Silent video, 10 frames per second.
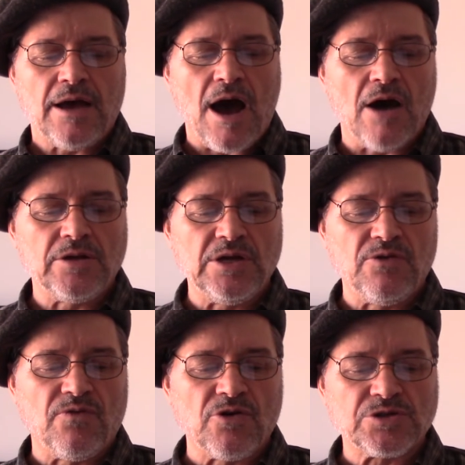how the
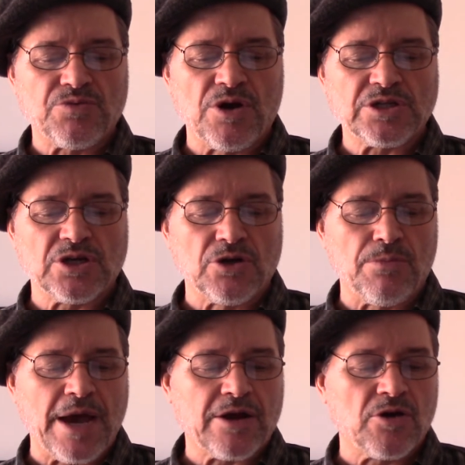universe works on a
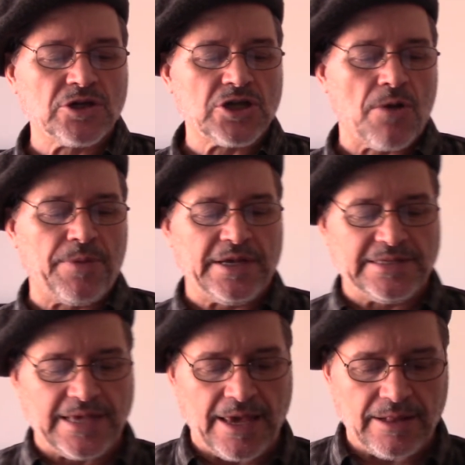macroscopic
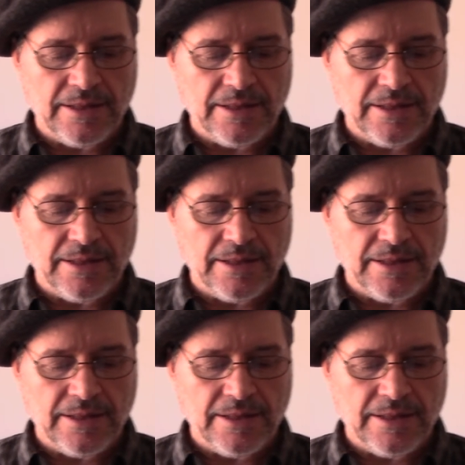scale.